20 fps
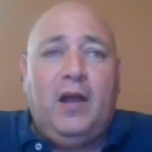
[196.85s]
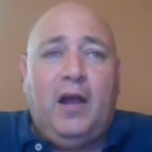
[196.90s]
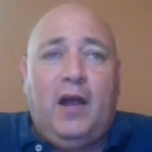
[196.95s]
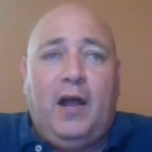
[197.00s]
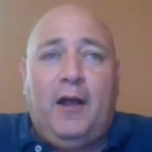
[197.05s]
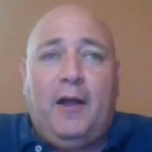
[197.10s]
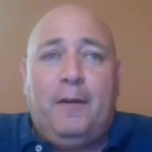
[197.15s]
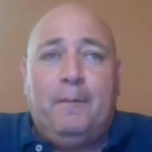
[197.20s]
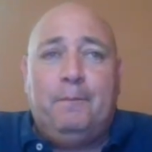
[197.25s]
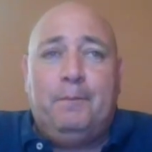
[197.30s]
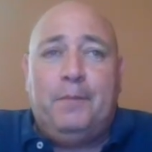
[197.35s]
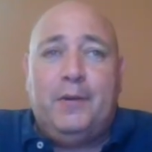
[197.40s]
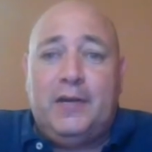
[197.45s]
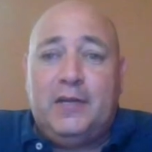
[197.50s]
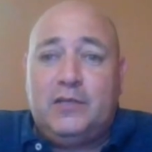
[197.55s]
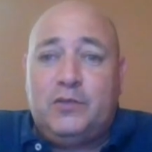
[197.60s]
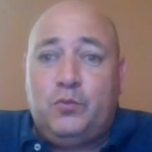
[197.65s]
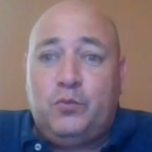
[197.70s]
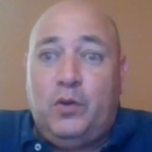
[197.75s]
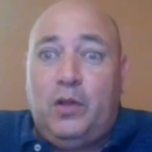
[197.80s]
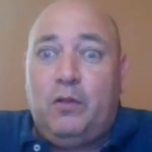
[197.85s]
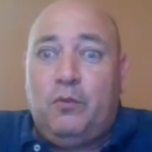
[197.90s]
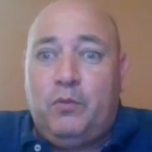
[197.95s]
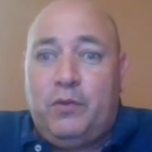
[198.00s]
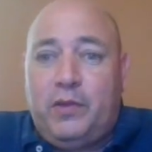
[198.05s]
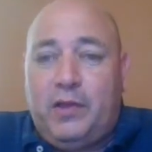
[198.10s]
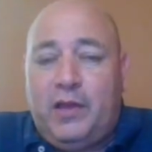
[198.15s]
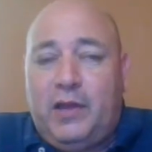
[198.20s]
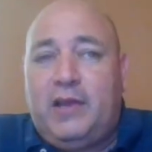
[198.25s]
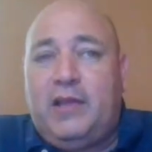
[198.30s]
But as well,
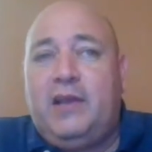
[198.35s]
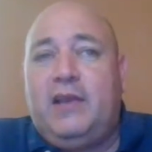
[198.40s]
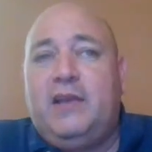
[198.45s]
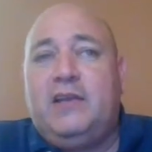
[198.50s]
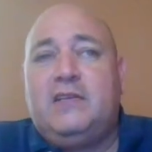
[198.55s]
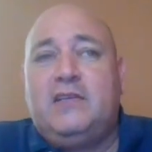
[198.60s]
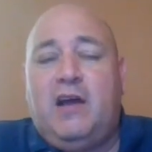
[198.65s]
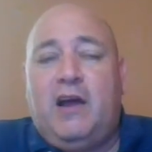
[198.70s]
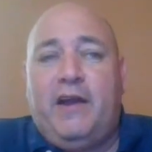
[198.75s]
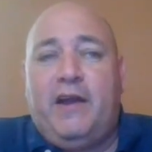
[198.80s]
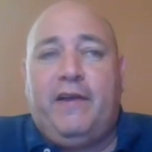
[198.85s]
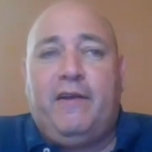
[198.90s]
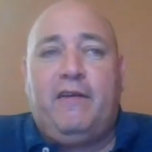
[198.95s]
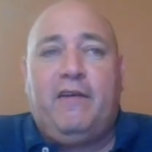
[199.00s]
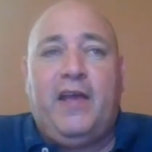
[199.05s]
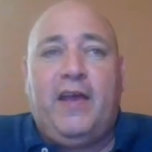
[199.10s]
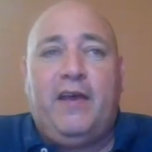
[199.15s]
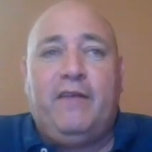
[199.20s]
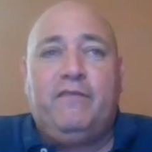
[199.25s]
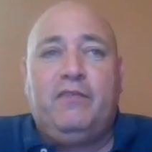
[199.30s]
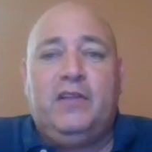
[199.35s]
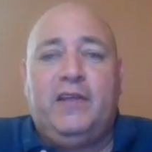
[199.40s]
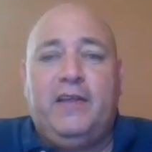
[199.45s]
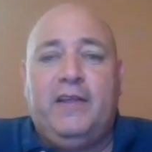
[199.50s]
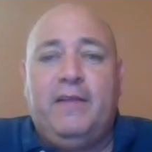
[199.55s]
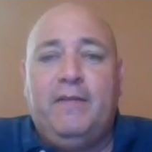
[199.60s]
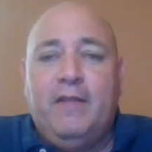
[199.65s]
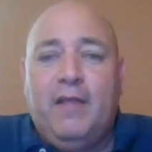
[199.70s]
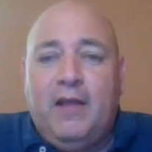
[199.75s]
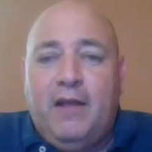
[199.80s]
we got to get into iron
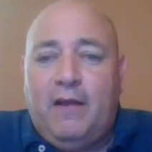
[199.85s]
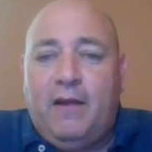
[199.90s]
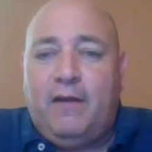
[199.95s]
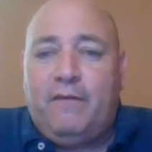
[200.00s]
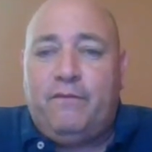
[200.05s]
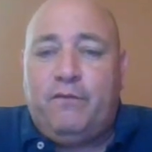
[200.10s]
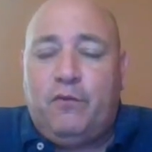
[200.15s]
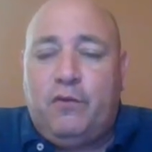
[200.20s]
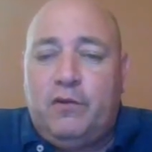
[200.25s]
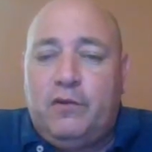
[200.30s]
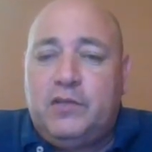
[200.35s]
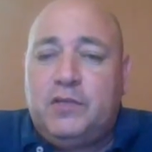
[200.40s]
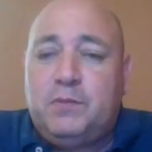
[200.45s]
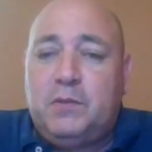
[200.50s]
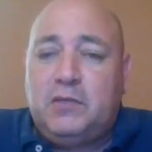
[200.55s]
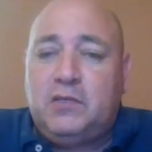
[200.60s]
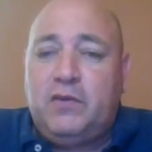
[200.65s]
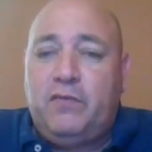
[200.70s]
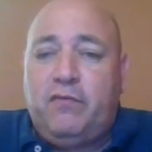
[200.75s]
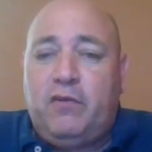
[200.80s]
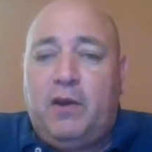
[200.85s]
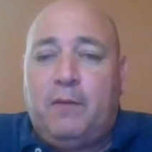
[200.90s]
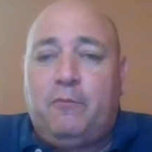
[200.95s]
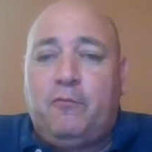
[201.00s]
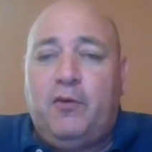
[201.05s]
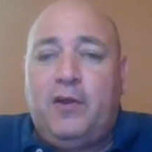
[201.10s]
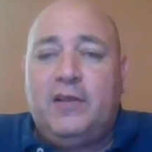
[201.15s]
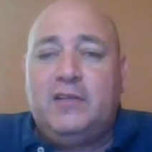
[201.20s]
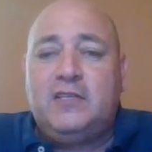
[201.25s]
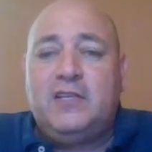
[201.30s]
heavily for especially for
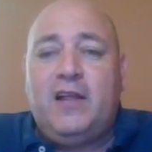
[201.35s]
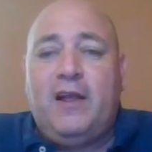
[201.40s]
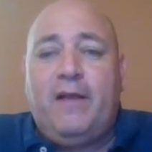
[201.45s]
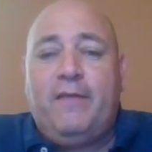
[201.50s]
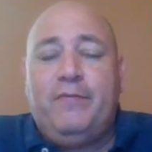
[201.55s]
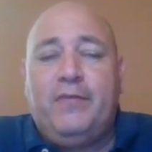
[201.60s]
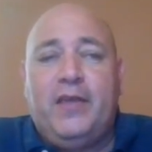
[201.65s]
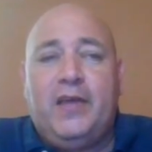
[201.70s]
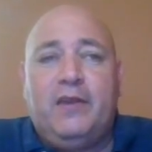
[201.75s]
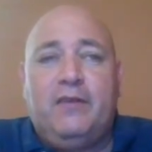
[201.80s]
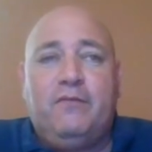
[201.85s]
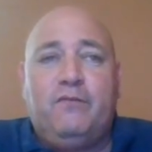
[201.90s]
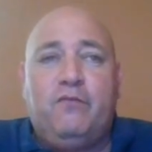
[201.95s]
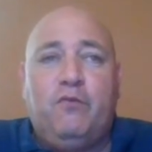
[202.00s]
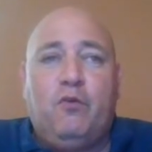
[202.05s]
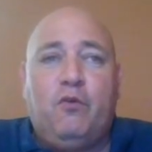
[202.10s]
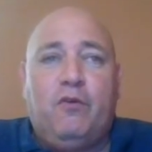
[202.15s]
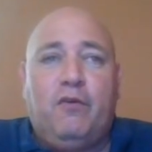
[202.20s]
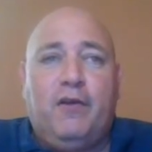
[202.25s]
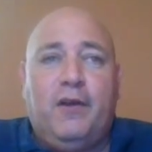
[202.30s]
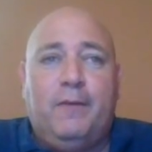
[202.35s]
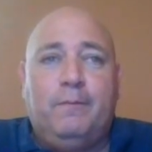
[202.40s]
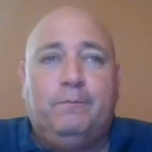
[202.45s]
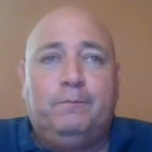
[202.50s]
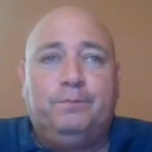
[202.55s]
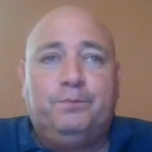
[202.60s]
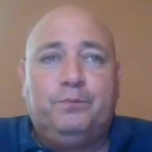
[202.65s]
upgrades, and then for